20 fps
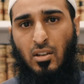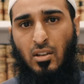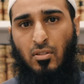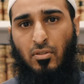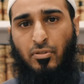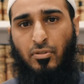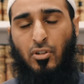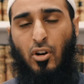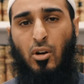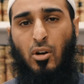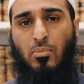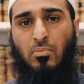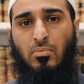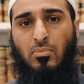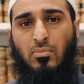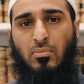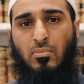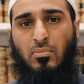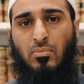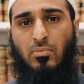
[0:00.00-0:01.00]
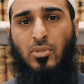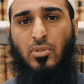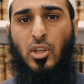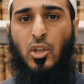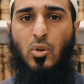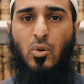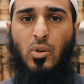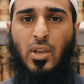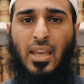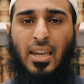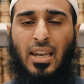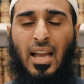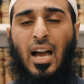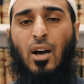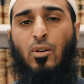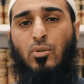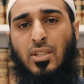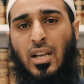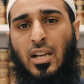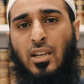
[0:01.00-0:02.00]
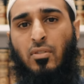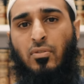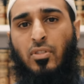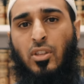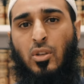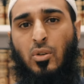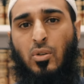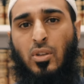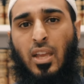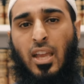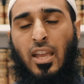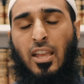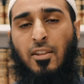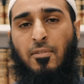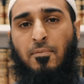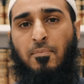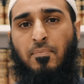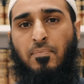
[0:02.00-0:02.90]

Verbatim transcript: from the UK and outside of the UK,